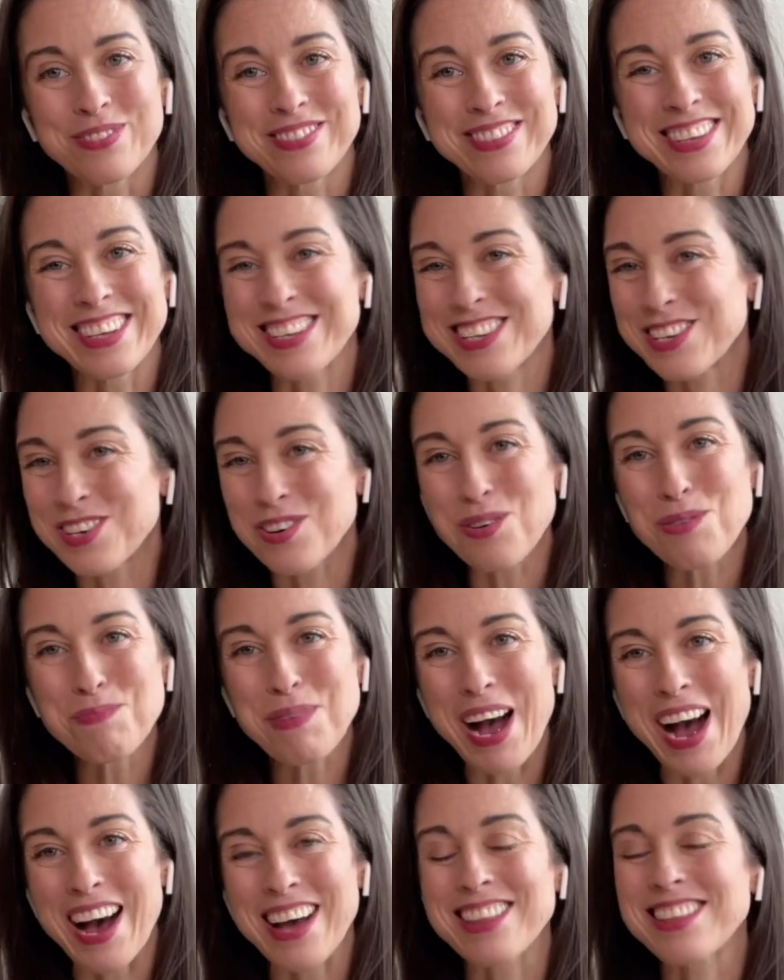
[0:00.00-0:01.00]
It's your
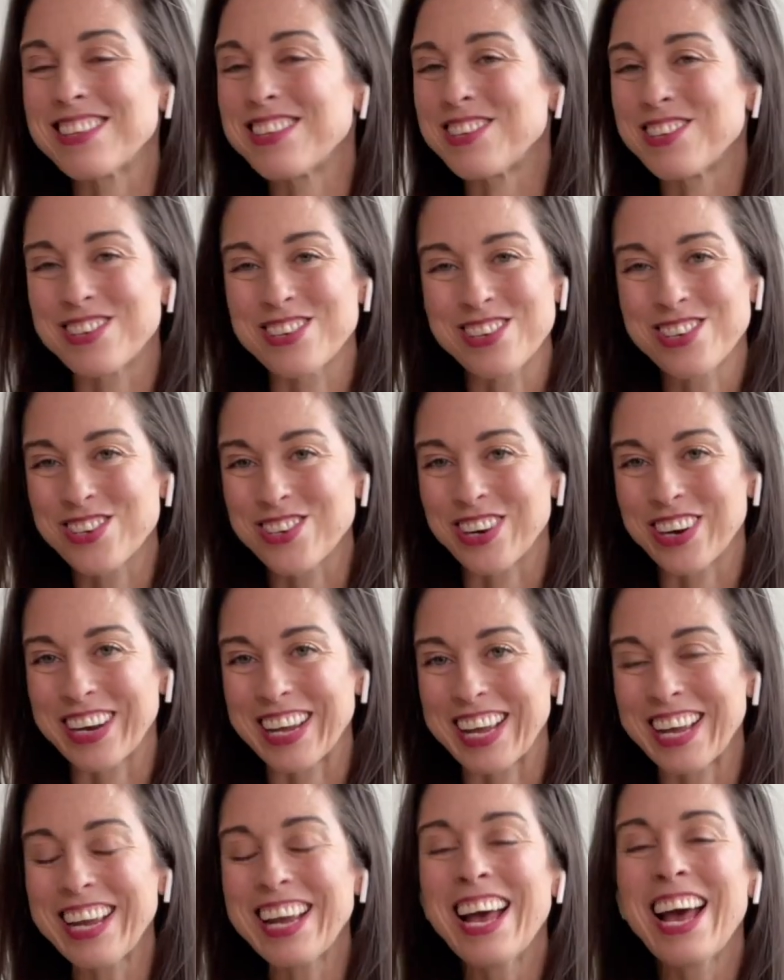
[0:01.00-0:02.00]
path, it's your
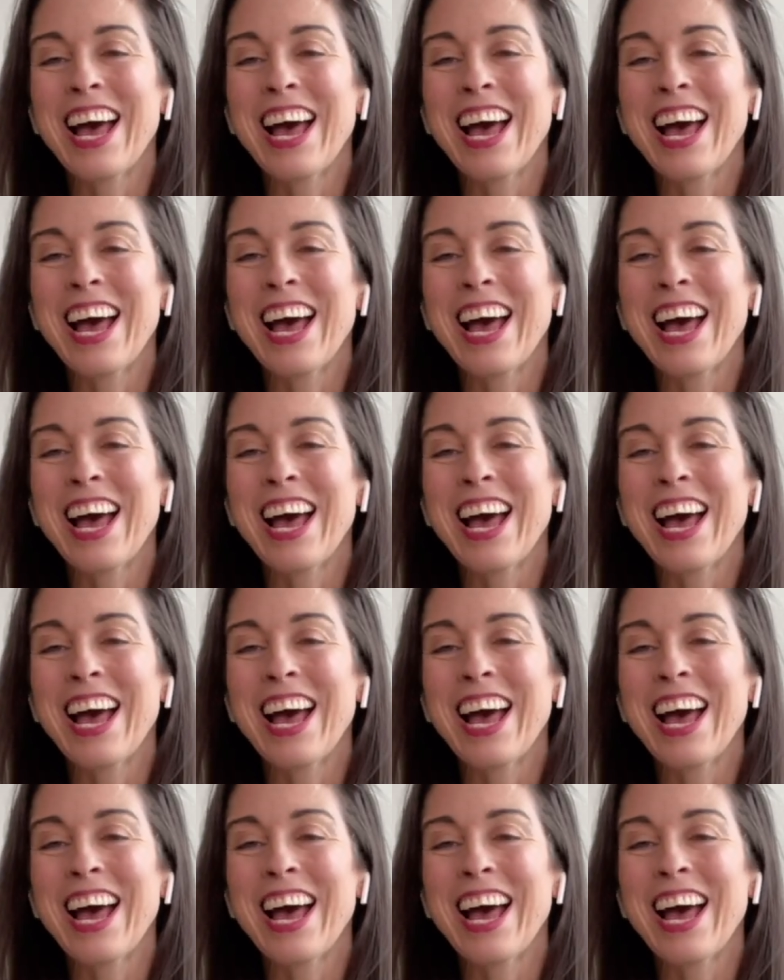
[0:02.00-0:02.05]
journey.